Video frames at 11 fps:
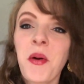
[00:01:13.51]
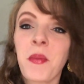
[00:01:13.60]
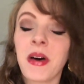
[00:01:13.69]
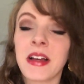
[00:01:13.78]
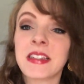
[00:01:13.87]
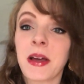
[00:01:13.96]

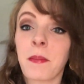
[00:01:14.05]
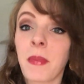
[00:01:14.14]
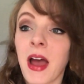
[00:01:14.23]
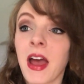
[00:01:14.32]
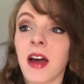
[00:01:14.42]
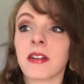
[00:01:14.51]
but
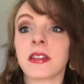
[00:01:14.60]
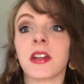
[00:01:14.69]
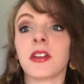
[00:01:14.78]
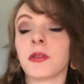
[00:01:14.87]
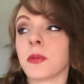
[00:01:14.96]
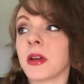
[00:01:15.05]
my house
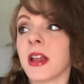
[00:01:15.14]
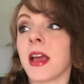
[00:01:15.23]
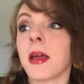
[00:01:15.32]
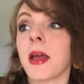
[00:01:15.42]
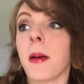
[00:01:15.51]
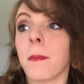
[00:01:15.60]
underwent
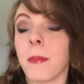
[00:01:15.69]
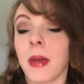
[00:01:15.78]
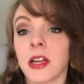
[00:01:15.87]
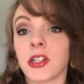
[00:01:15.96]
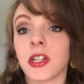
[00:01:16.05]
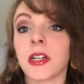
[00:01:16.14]
a
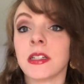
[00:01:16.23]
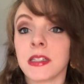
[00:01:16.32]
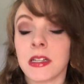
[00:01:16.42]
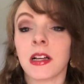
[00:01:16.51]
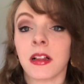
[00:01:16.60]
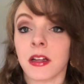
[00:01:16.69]
major
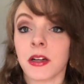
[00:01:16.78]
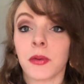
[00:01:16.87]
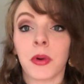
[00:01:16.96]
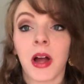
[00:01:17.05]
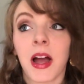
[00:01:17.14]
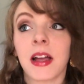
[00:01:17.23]
declutter
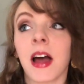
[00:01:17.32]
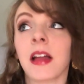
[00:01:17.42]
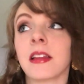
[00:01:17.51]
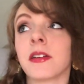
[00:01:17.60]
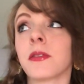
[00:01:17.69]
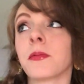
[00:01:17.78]
where I got
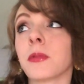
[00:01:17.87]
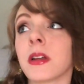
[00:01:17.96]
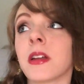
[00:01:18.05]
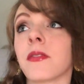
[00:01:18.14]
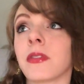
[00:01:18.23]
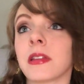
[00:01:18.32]
rid
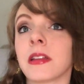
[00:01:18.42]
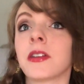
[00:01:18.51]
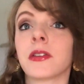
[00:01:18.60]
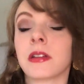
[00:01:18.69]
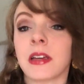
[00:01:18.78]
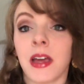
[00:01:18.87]
of
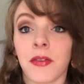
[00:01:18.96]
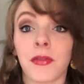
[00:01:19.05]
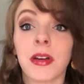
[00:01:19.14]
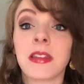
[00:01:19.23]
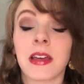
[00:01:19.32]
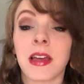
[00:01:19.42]
literally
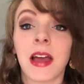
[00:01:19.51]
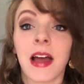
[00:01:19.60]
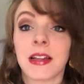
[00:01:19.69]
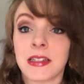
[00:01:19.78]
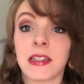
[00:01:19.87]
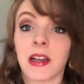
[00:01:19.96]
everything I
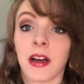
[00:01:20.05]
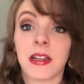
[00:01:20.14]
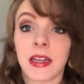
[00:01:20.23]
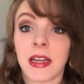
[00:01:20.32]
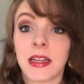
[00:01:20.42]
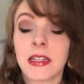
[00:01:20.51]
did not
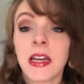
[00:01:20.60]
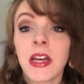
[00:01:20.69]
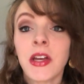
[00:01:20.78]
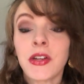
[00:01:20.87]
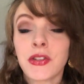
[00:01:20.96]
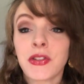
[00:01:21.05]
need.
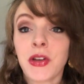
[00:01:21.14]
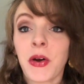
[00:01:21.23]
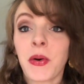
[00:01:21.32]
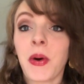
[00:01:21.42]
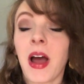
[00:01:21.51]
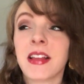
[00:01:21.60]

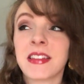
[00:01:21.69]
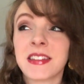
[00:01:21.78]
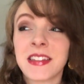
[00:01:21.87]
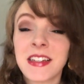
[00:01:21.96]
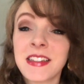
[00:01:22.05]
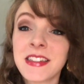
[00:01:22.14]
So
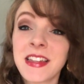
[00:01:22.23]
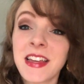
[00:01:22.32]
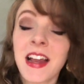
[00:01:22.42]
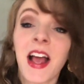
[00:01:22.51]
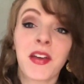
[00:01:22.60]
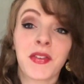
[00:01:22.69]
since then,
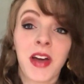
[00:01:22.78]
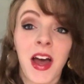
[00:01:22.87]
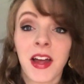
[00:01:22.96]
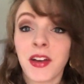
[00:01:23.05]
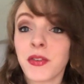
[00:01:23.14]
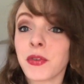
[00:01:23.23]
I have
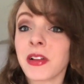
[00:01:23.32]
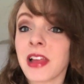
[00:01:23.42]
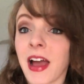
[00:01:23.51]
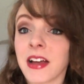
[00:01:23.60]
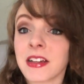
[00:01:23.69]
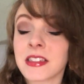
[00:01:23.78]
kind of
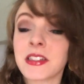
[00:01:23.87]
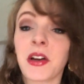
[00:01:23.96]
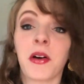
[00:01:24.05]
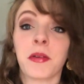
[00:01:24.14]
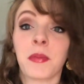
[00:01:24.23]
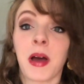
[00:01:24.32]
relaxed
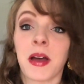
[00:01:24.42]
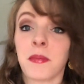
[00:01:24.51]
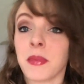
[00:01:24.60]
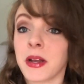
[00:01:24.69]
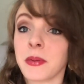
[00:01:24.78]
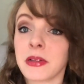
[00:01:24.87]
on my
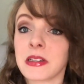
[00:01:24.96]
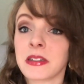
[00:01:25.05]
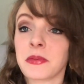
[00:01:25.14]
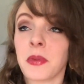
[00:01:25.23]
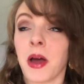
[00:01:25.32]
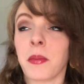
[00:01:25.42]

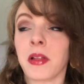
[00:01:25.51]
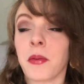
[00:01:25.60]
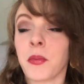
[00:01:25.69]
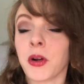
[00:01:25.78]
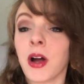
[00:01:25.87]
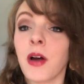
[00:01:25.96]
minimalism. I'm a lot
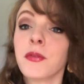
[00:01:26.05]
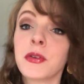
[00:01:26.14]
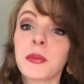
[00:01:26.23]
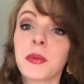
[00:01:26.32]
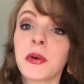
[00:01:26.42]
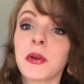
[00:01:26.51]
more
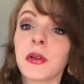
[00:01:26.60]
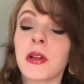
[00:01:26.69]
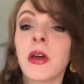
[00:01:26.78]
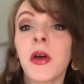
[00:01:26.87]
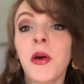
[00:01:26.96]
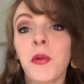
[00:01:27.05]
comfortable
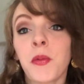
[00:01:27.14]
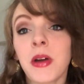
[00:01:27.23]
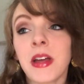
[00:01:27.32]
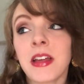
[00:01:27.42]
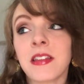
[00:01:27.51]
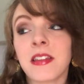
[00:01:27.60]

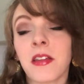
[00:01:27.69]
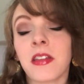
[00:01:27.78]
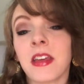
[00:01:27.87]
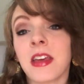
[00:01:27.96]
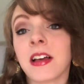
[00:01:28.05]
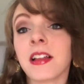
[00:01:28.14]
with
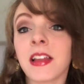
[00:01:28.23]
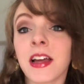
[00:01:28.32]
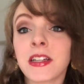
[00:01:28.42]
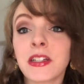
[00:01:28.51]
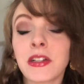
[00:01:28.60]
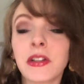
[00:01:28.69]
the
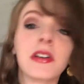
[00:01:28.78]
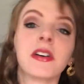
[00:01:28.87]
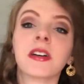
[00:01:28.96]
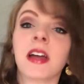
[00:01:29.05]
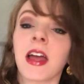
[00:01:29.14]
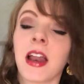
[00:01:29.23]
collected
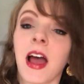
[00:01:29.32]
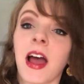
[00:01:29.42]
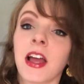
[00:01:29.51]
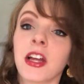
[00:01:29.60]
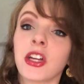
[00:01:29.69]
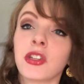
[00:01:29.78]
look, and
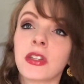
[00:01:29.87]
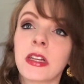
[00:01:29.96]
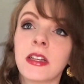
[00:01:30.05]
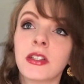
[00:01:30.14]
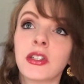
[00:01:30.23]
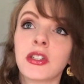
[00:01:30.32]
I
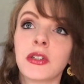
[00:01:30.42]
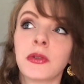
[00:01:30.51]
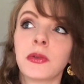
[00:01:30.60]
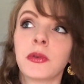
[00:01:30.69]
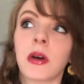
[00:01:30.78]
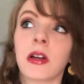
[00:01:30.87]
tend
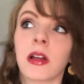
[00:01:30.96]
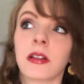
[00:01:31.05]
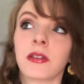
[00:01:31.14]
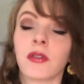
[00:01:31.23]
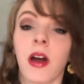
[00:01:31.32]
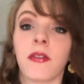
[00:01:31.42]
to
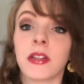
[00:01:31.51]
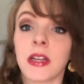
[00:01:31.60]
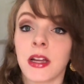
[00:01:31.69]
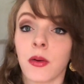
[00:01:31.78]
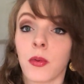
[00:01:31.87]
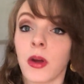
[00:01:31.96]

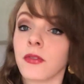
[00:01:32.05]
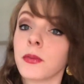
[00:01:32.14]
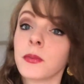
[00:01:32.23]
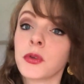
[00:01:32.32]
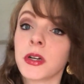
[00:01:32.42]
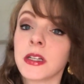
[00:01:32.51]
gravitate away
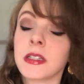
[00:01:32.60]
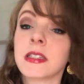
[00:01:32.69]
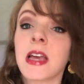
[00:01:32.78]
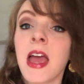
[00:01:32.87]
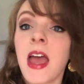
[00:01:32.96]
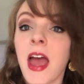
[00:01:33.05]
from trends,
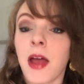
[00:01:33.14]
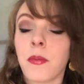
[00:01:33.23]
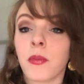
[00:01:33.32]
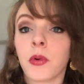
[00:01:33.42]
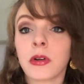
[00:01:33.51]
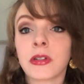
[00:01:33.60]
and
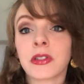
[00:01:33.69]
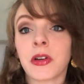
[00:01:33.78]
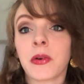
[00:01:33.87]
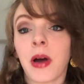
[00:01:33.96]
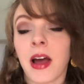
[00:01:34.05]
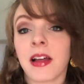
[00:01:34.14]
more
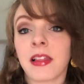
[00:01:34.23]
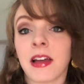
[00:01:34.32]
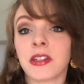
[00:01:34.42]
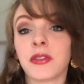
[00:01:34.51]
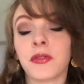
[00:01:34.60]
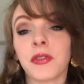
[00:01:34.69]
so I like
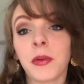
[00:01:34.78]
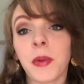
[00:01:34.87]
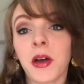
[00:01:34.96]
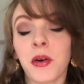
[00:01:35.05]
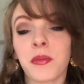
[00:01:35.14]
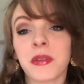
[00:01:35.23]
to fill my
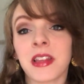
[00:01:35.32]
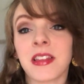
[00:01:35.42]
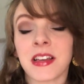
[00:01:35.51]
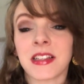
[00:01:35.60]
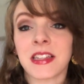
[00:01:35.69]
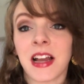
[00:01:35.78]
home with the
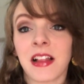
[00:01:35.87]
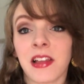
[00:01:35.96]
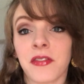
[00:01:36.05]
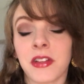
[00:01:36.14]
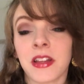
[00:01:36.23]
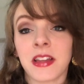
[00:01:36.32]
things that I
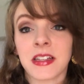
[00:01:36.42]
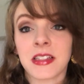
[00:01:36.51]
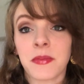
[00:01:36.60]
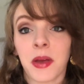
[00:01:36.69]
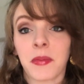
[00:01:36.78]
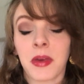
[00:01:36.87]
love and the things that
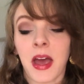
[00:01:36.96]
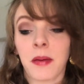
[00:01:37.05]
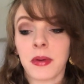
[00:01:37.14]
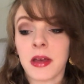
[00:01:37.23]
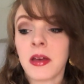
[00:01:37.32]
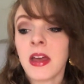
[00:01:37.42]
make me
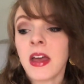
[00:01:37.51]
happy.